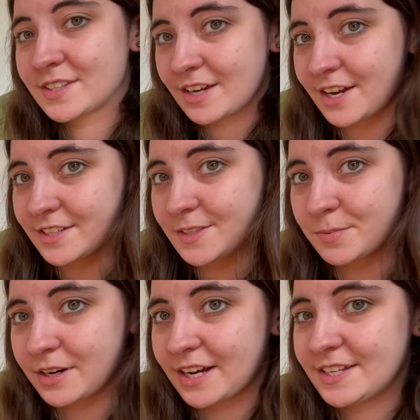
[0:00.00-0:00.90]
kind of
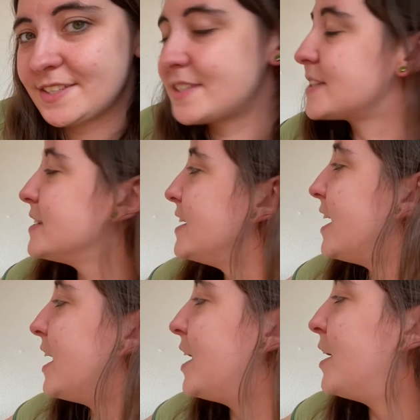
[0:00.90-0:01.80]
surprise,
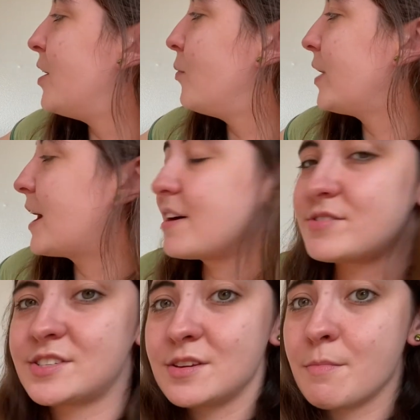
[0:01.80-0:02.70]
uh, we have
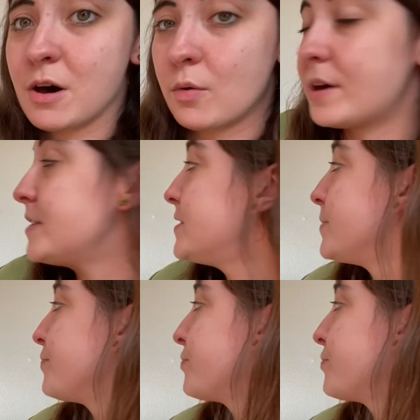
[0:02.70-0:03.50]
Samoas.